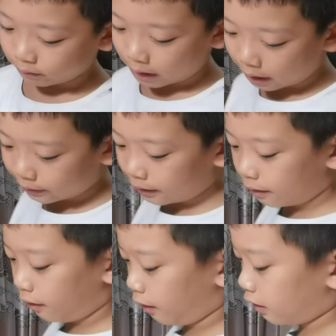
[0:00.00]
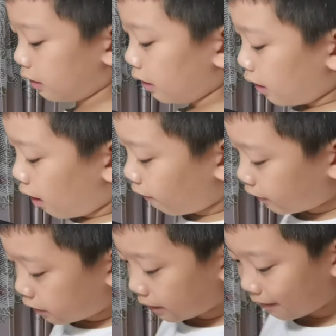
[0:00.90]
Alexander looked
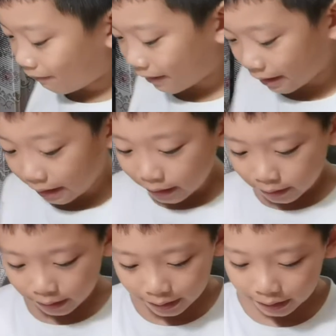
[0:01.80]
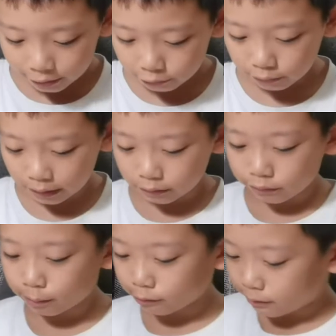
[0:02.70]
over to his friend. Nikki shrugged.
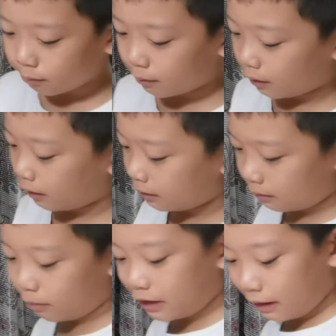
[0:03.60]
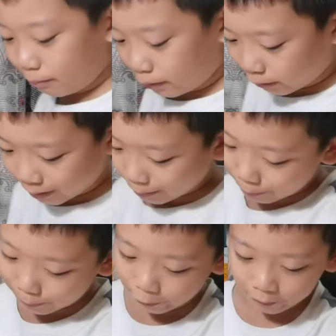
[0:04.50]
Ripple was busy blowing a
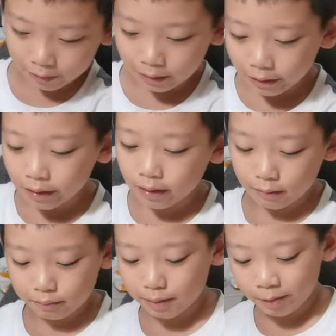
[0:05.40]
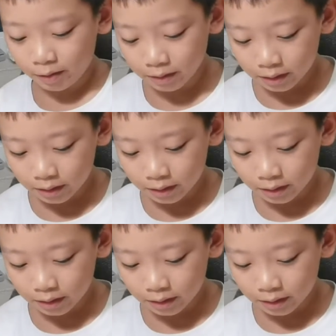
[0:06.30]
bubble. Mr.